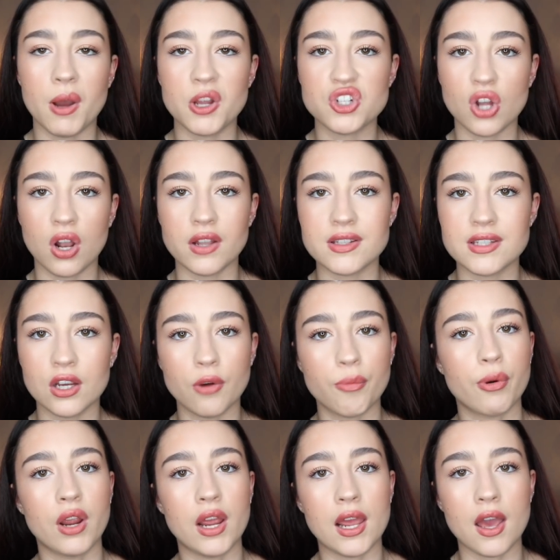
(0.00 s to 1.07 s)
my Charlotte
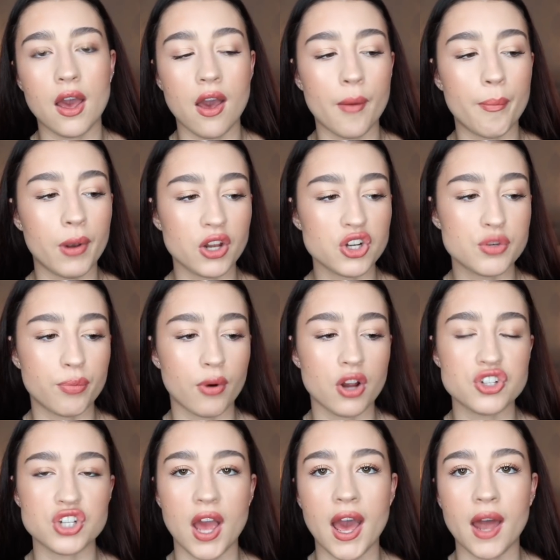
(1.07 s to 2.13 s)
Tilbury blush
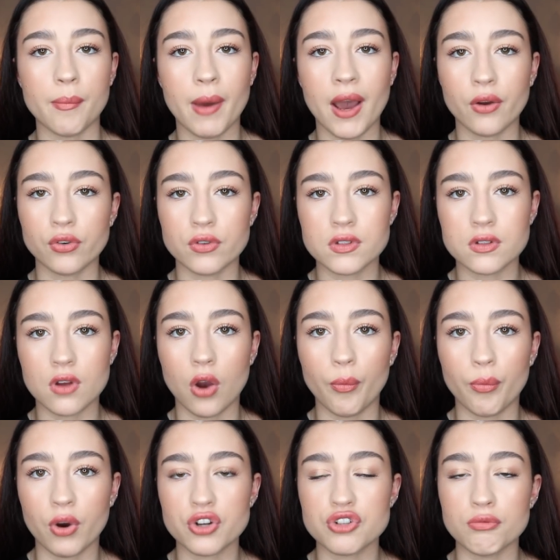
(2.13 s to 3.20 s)
brush and powder and
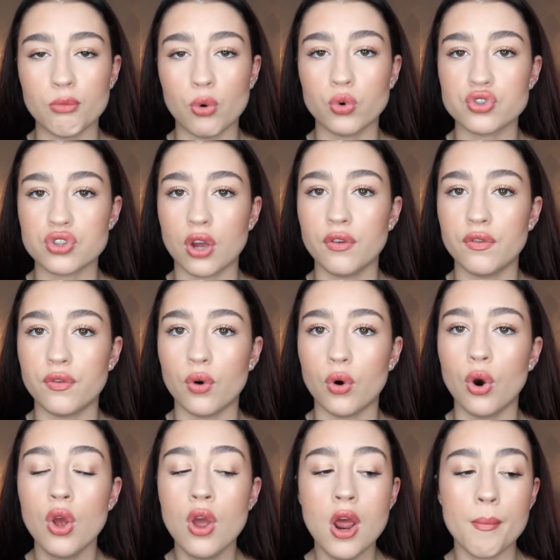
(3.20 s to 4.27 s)
sculpt brush more so
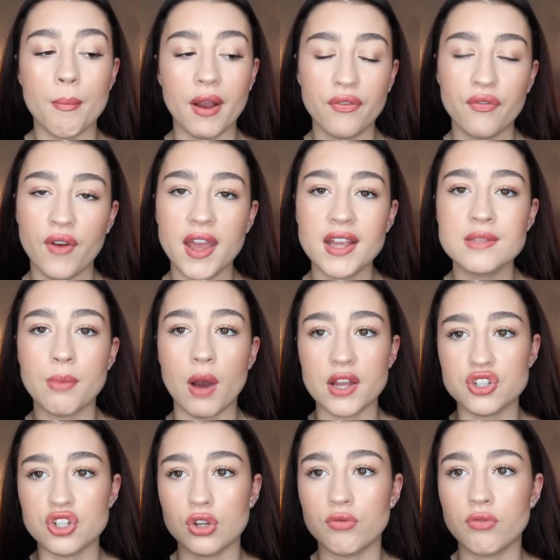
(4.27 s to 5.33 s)
for my face, but I
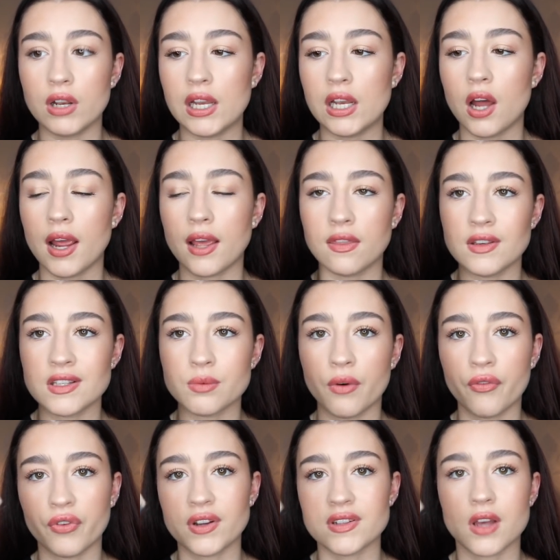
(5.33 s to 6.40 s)
do really like this
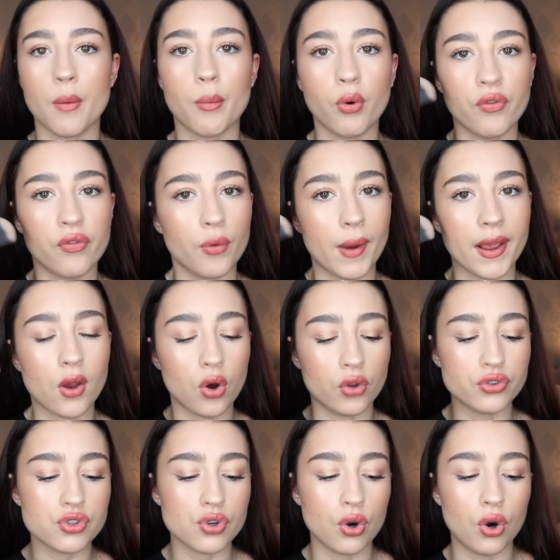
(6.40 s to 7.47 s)
one, for example, for my
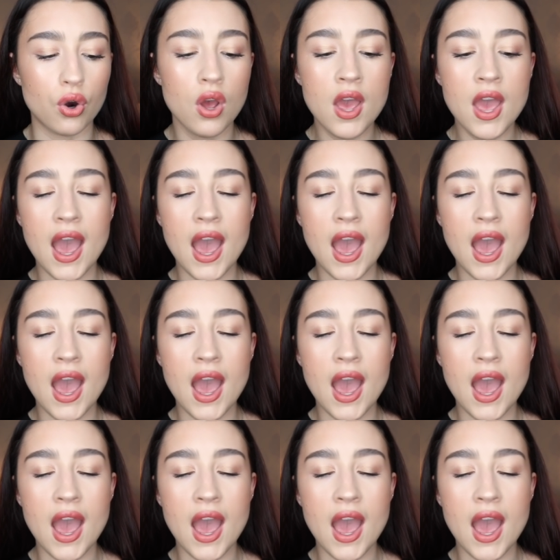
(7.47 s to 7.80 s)
contour.